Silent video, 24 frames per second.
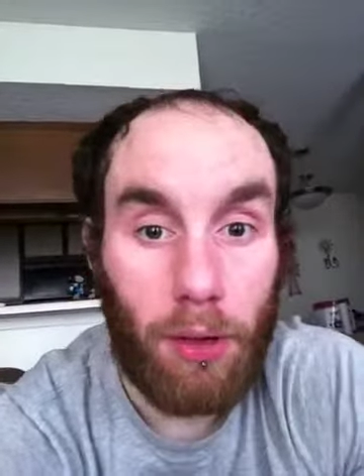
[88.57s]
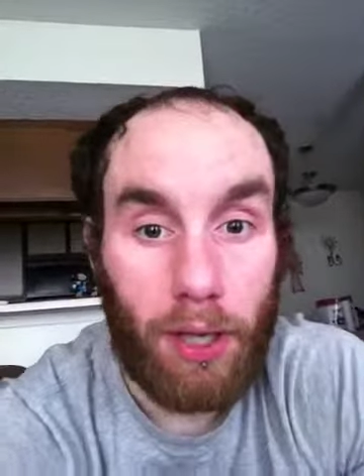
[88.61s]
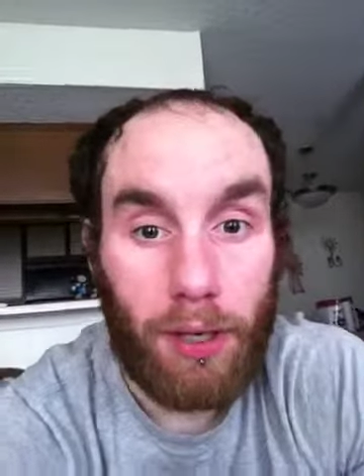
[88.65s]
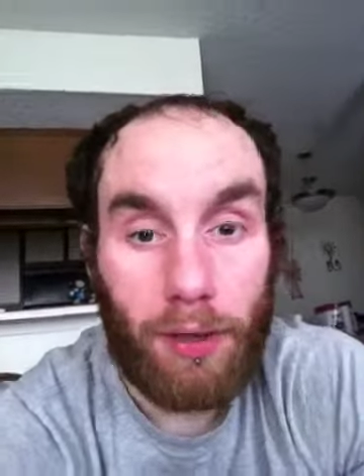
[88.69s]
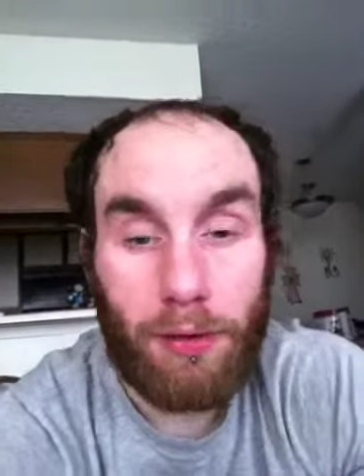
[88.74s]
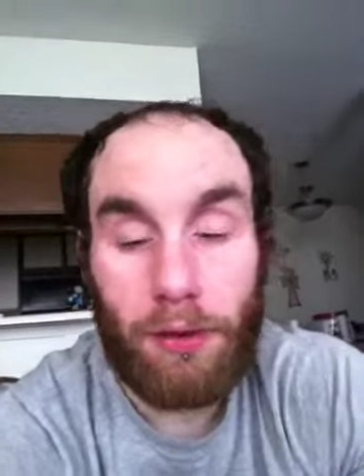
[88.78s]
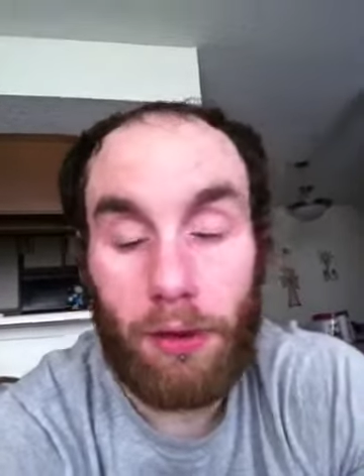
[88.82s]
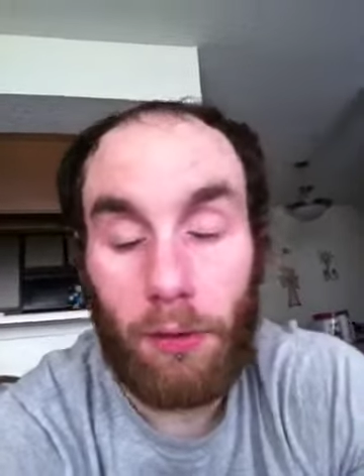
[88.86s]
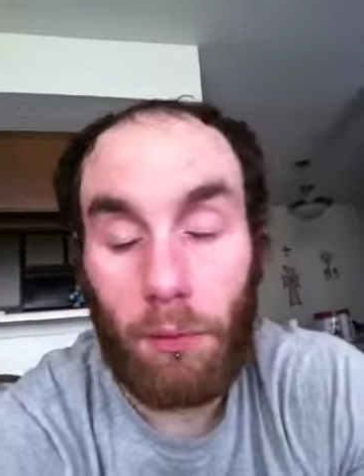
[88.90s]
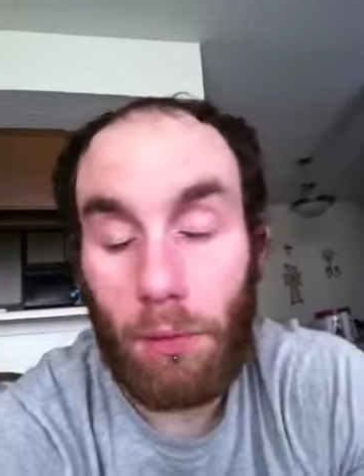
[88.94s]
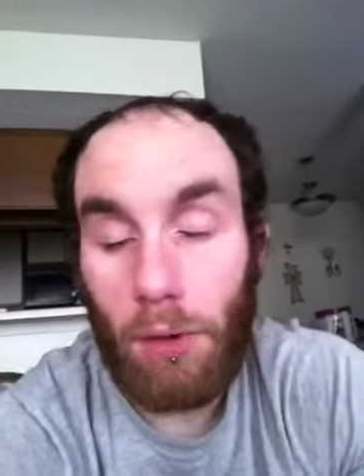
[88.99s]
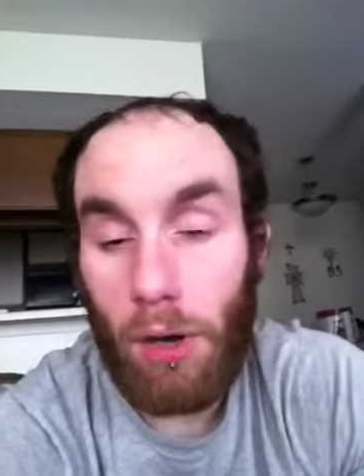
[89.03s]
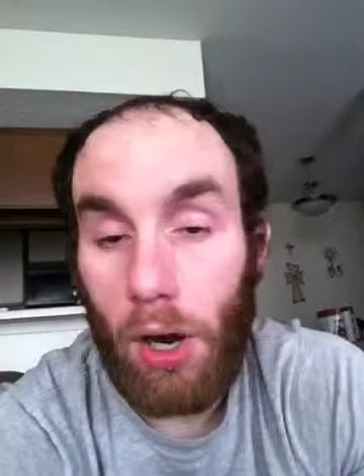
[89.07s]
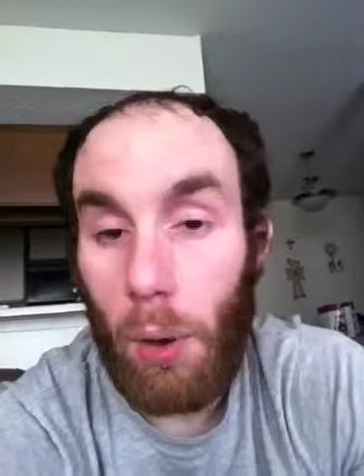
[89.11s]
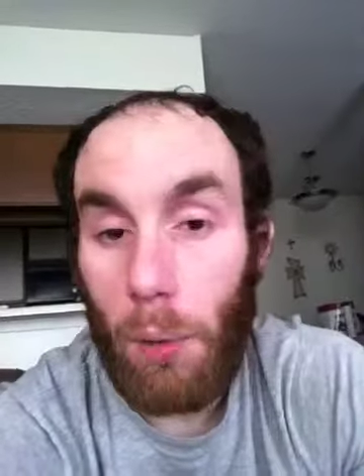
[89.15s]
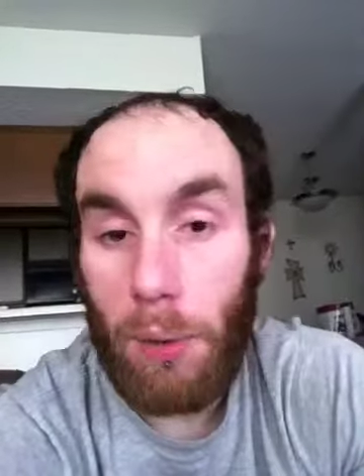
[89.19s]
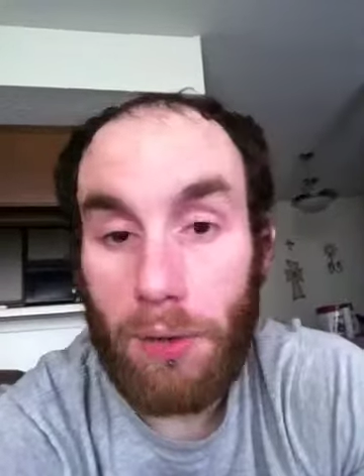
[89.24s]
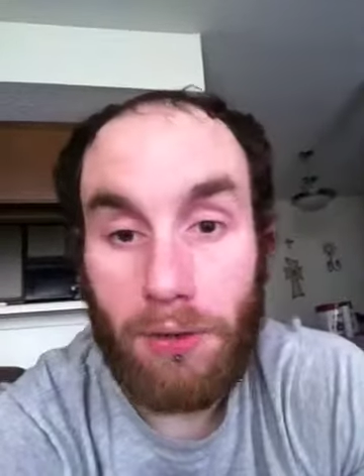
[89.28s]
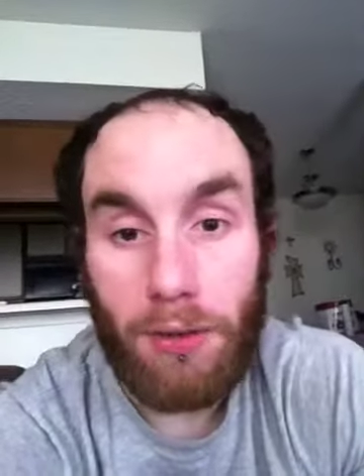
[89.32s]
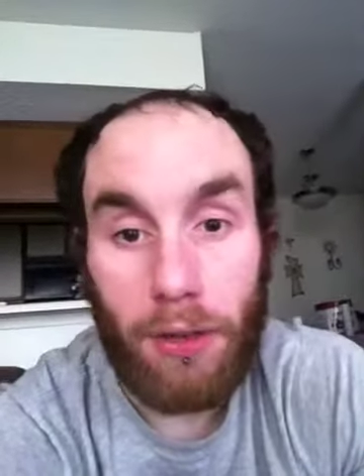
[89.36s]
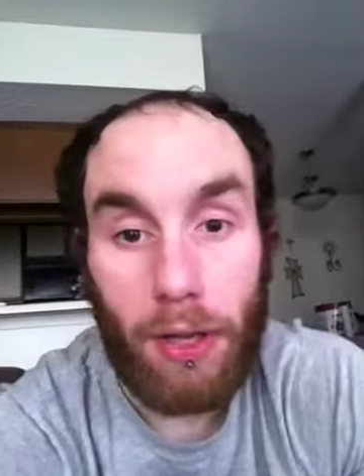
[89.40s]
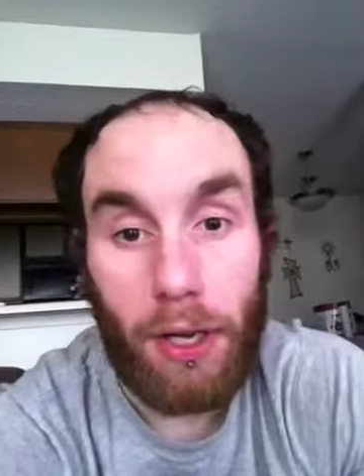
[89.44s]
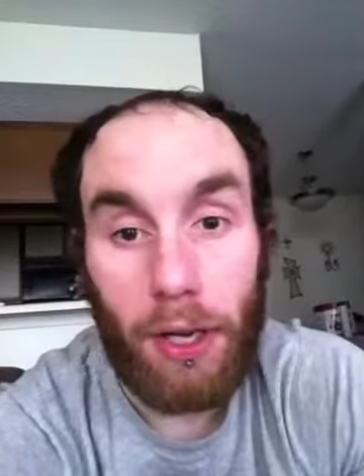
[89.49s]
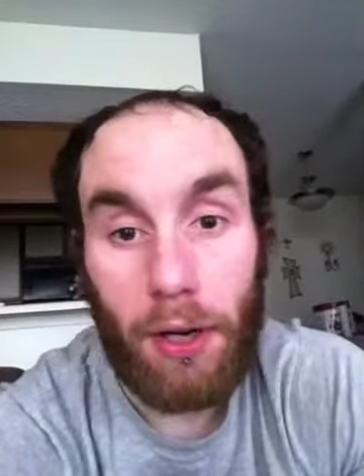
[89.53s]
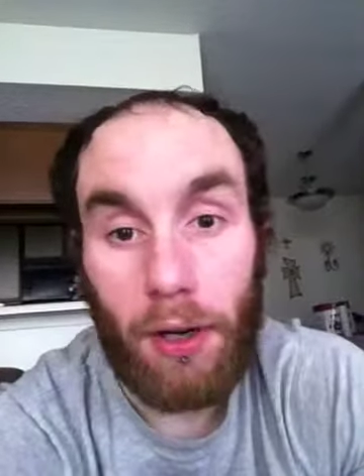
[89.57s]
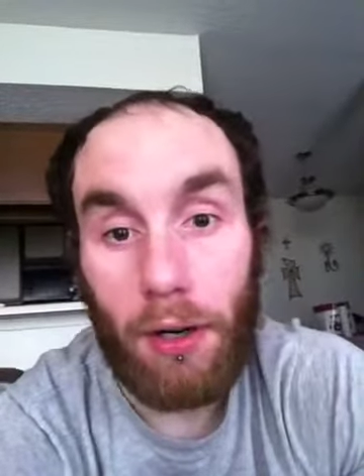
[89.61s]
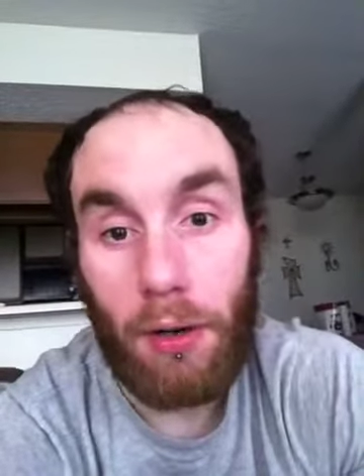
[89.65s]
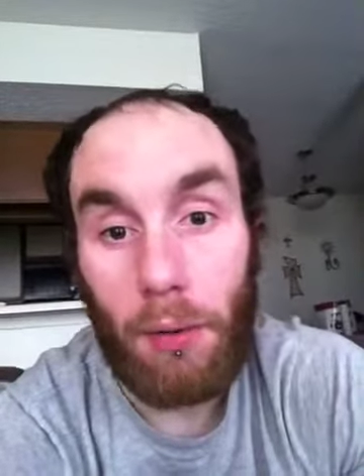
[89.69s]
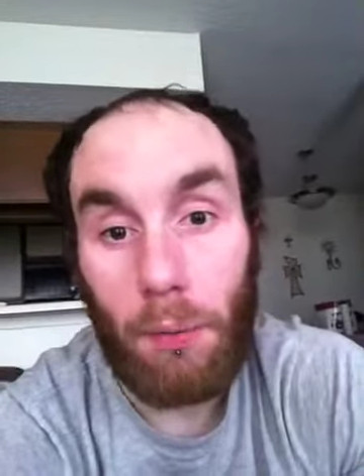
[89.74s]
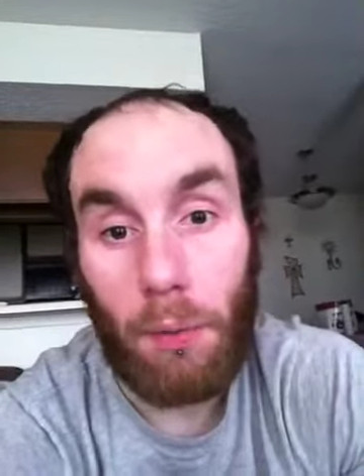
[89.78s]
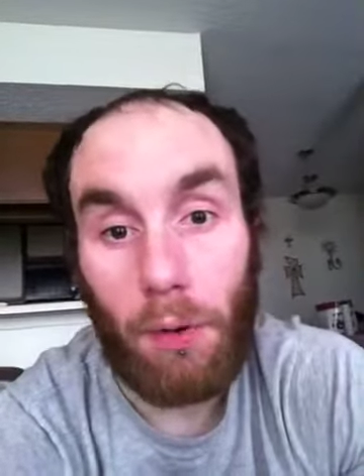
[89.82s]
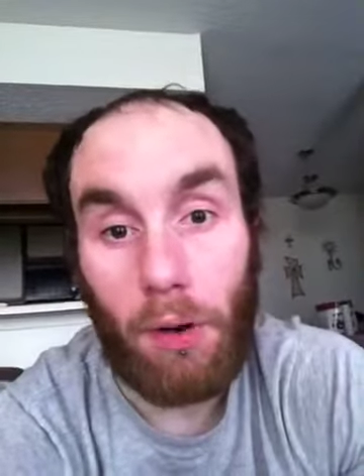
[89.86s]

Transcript: like I said, we're always there.